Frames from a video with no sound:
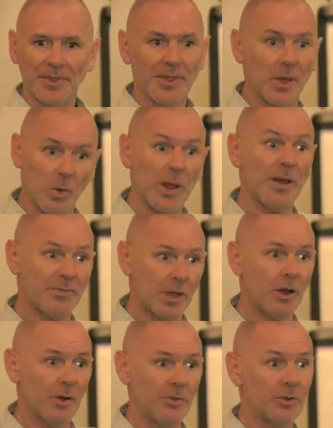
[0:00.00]
They all have
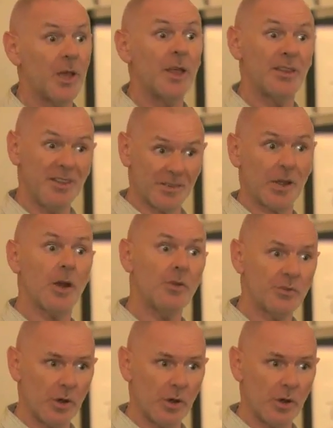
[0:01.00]
codes. These codes